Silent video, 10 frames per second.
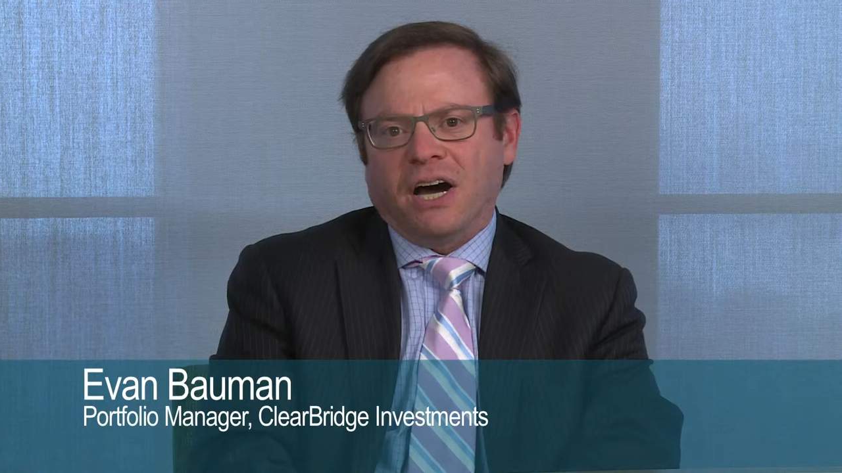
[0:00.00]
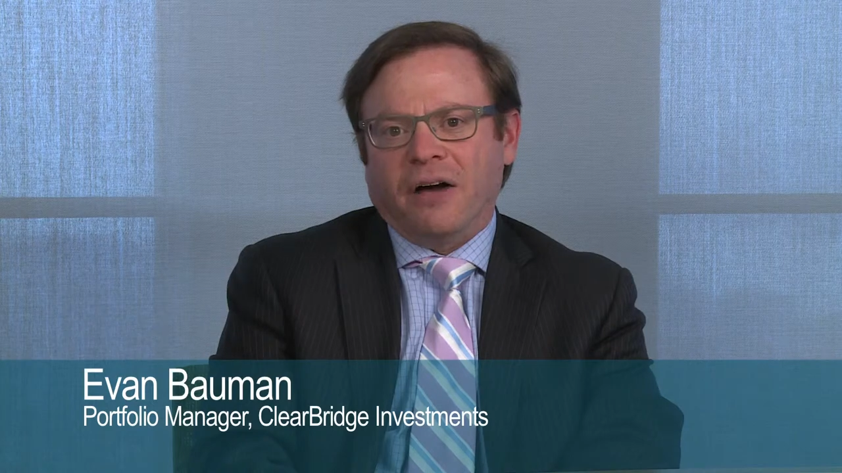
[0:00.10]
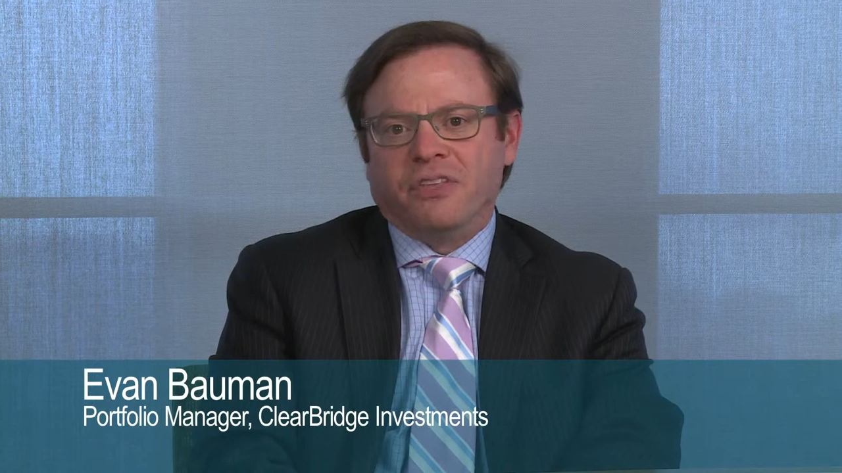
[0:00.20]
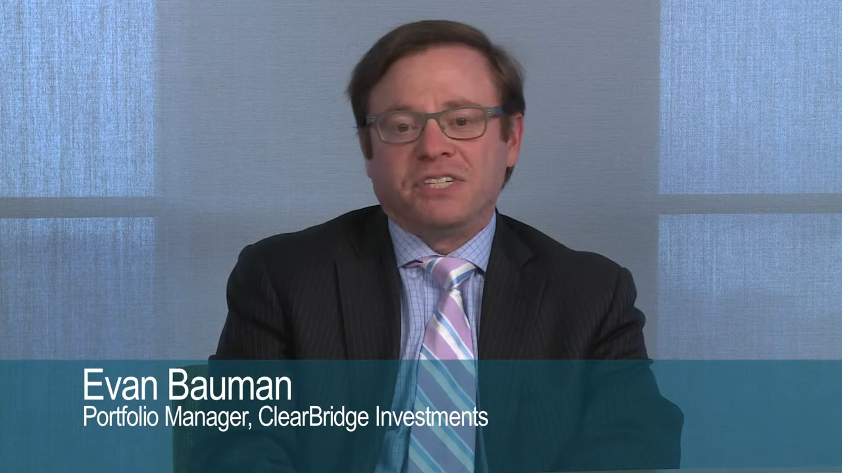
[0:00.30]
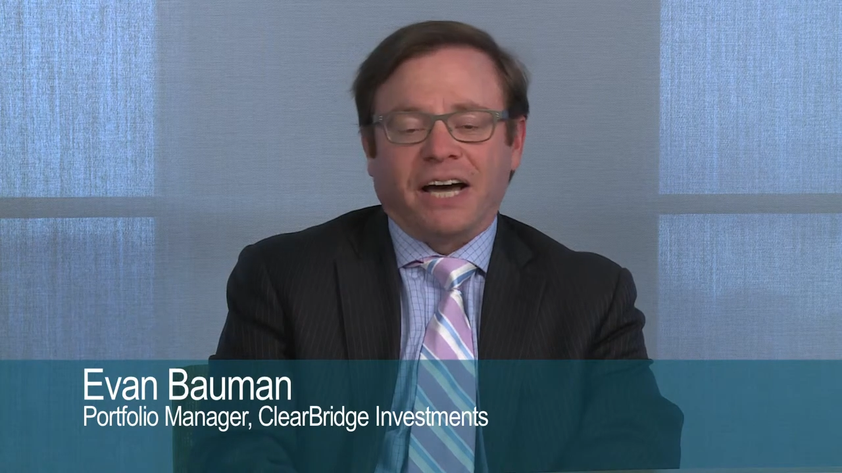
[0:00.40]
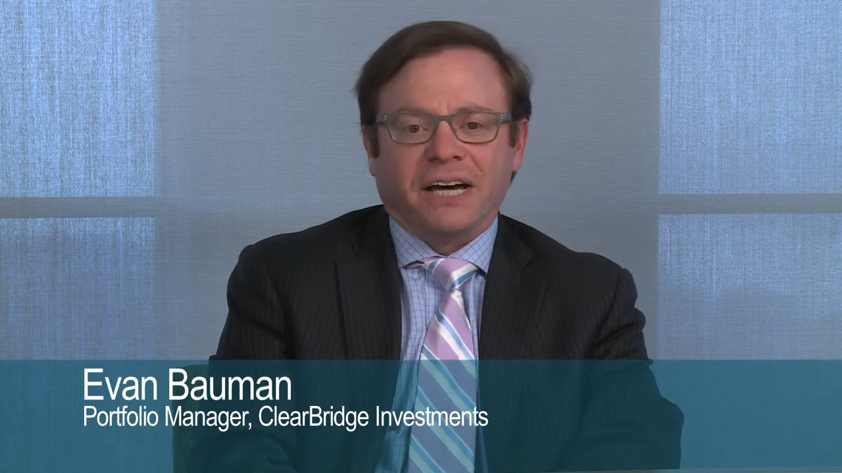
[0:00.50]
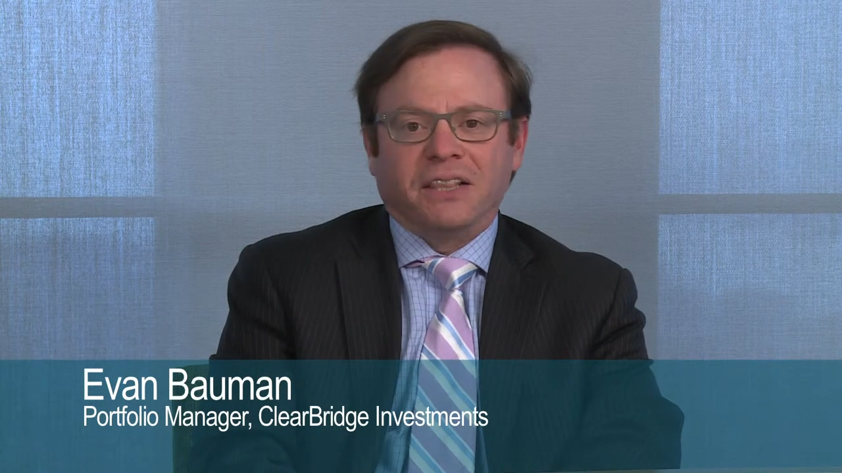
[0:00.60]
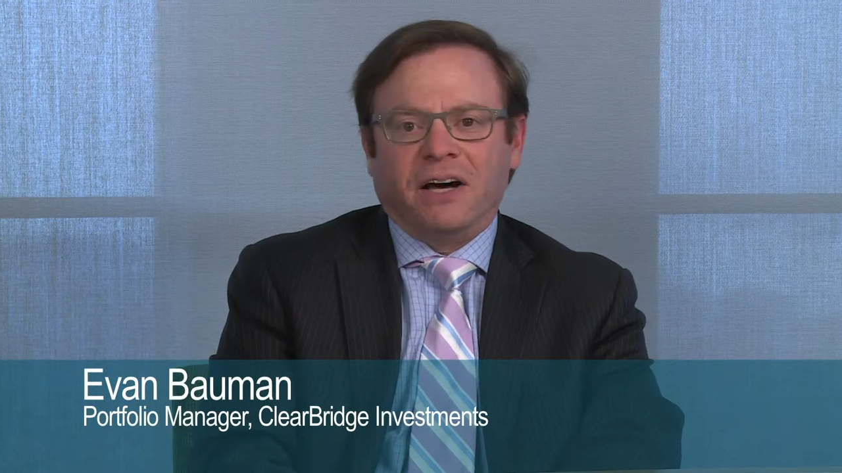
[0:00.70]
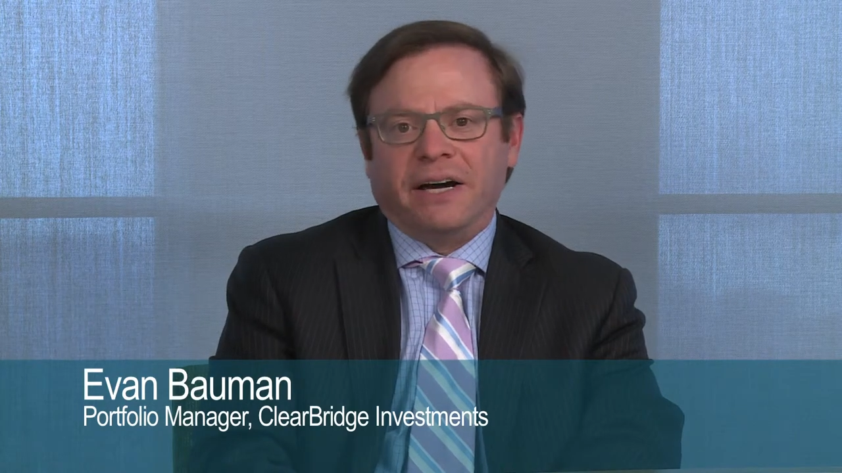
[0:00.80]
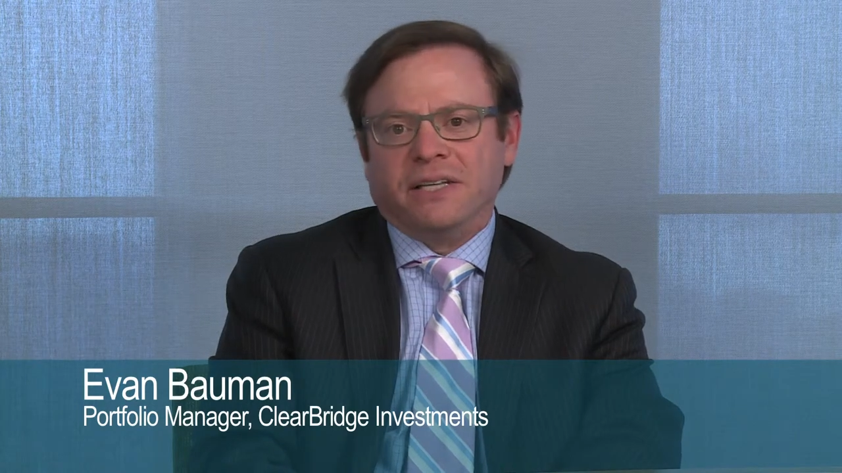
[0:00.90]
on the
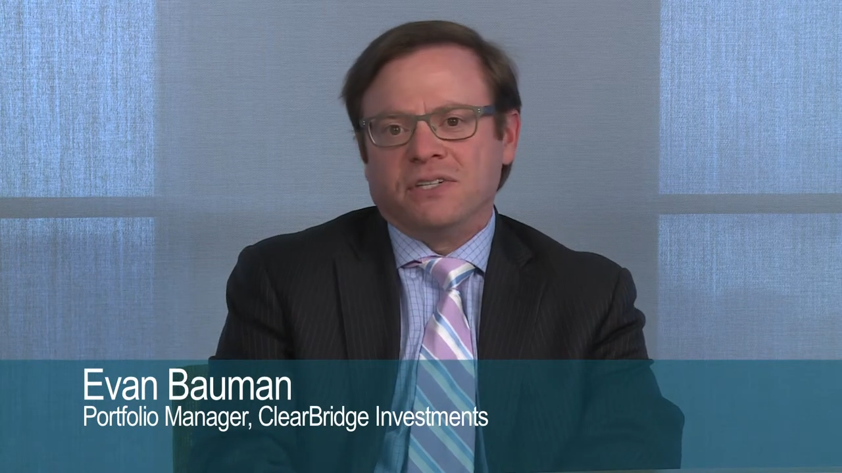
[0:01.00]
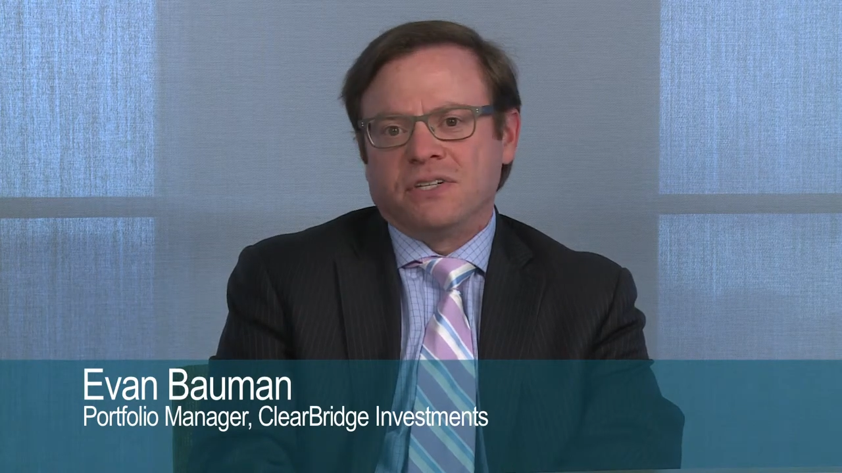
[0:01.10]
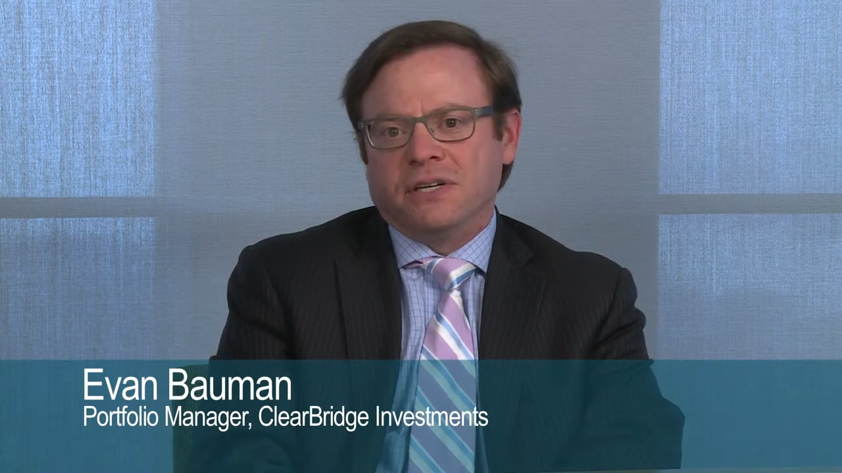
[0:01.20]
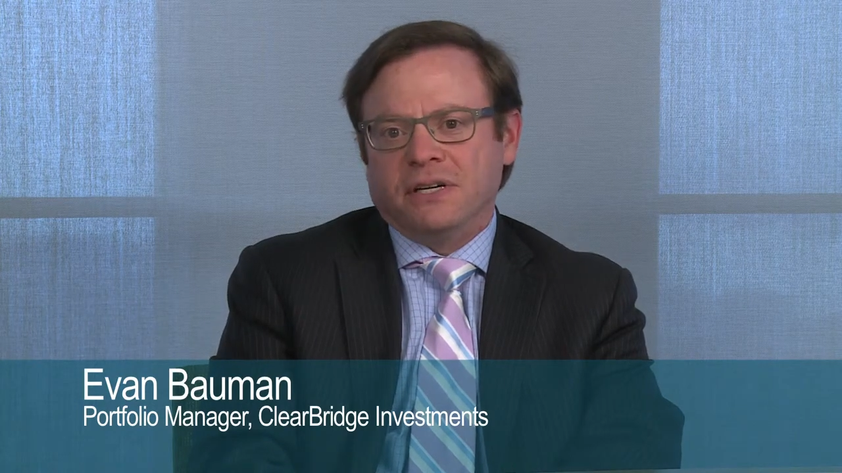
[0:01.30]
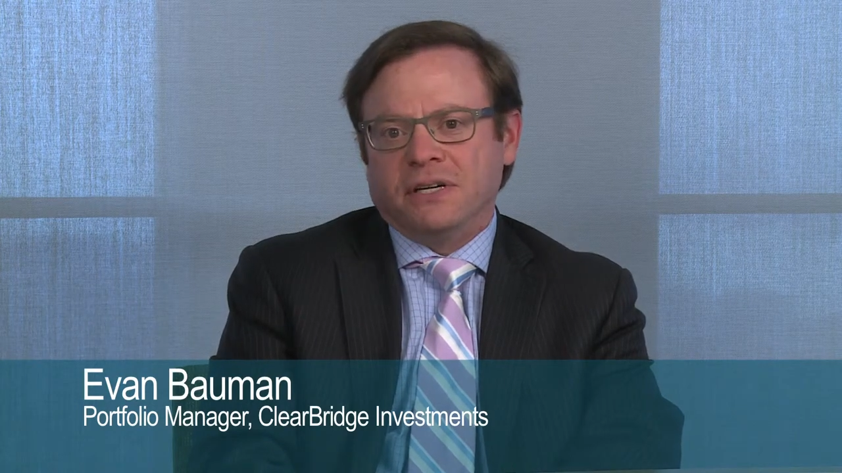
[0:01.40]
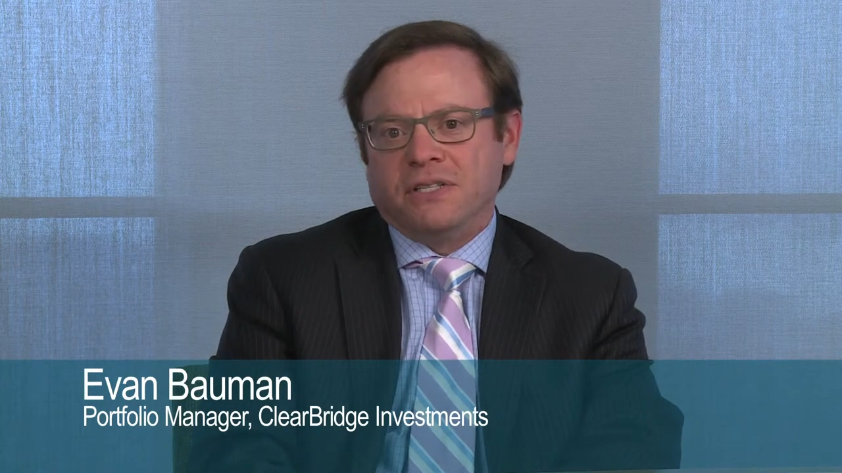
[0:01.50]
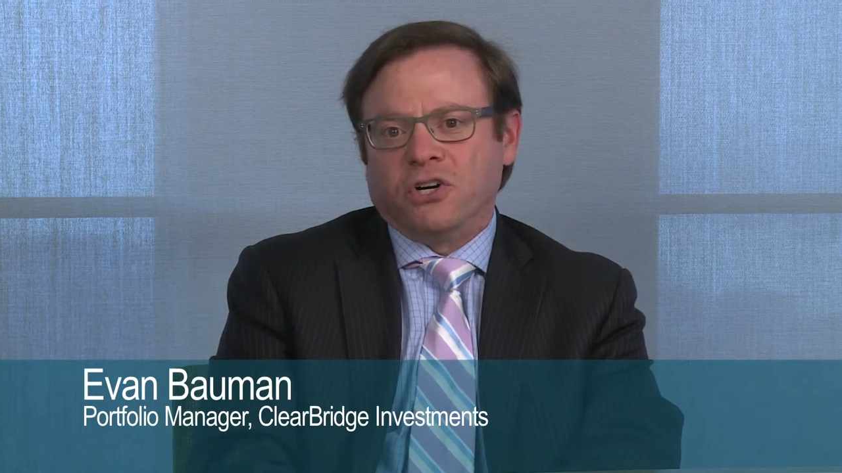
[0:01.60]
sidelines uh,